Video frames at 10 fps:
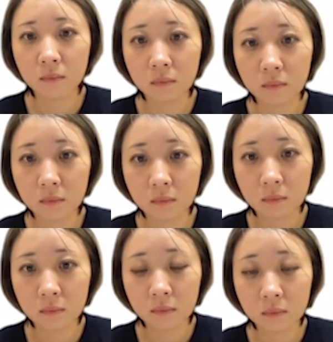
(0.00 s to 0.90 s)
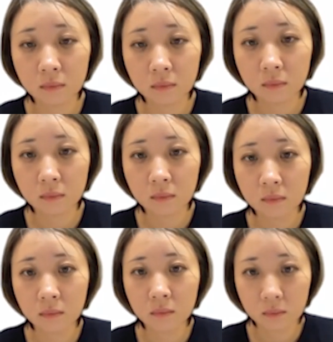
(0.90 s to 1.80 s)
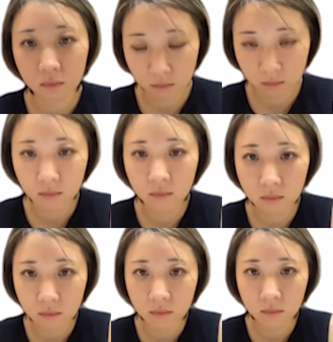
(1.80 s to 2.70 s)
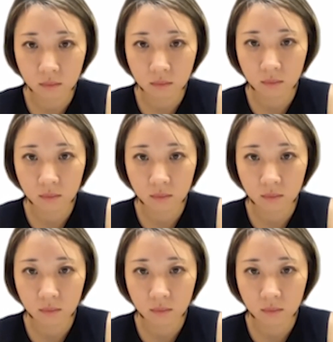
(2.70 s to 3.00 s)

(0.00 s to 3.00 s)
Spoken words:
(not speaking)